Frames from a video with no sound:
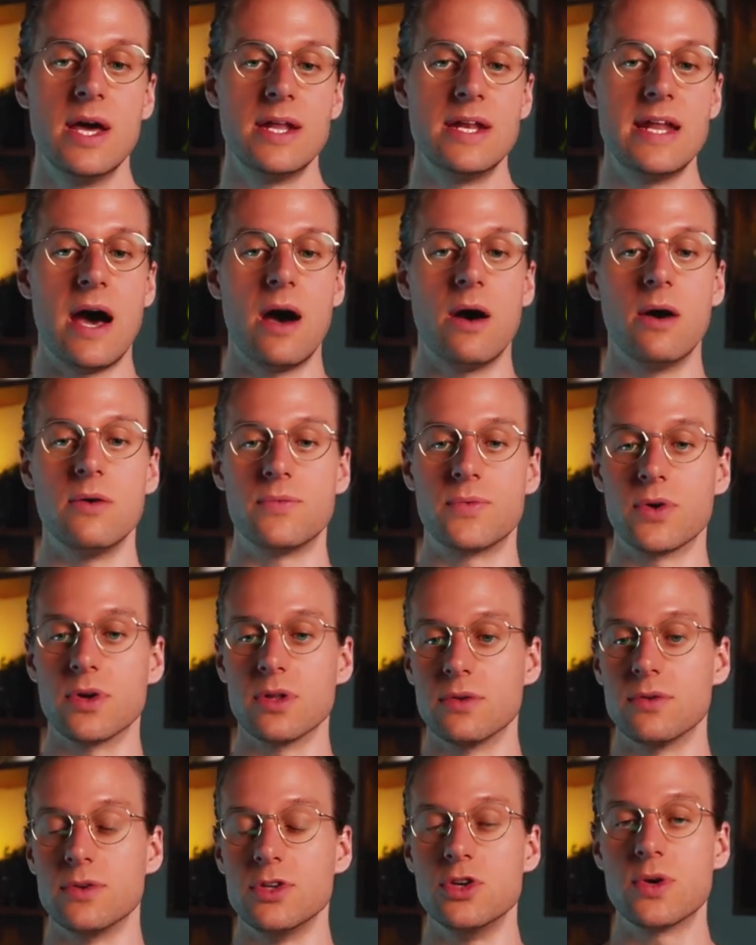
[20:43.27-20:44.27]
Now,
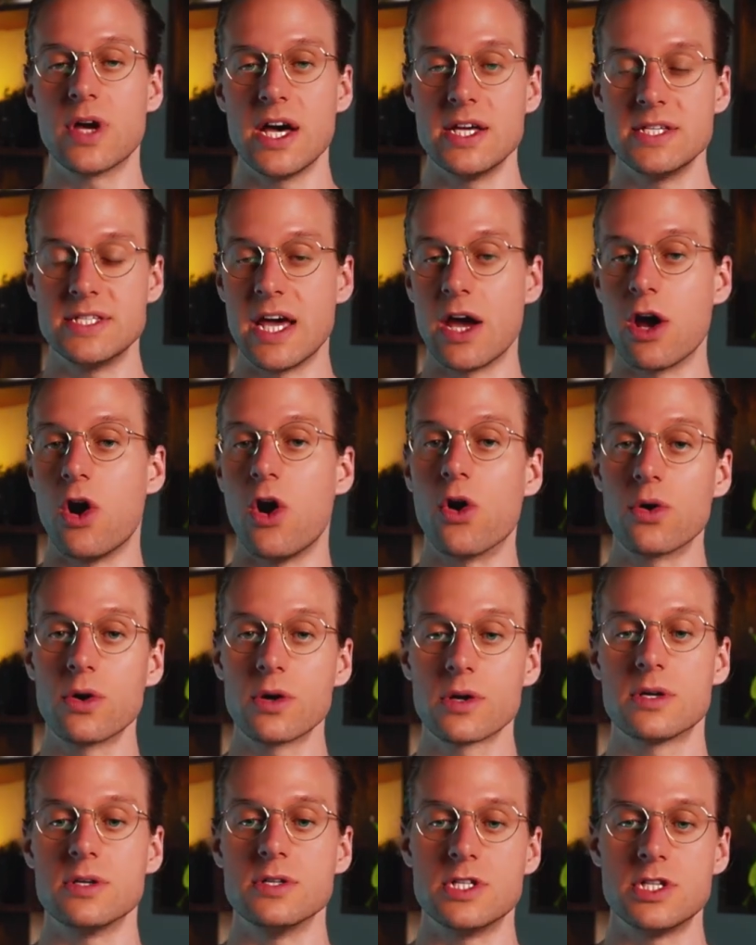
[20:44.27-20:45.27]
for you guys that
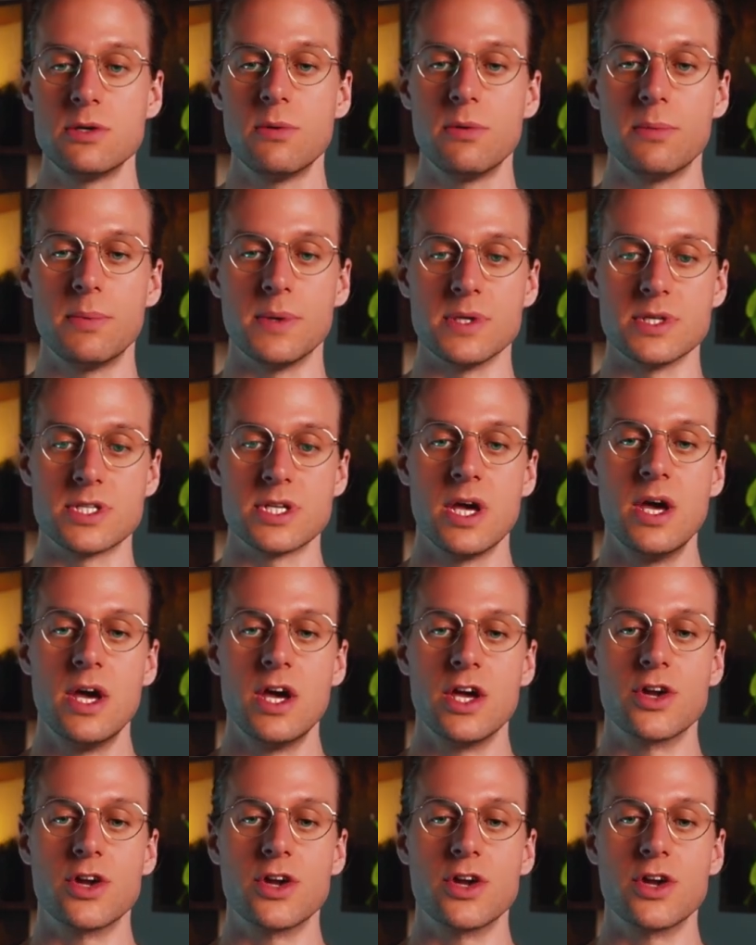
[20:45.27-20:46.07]
aren't consumables,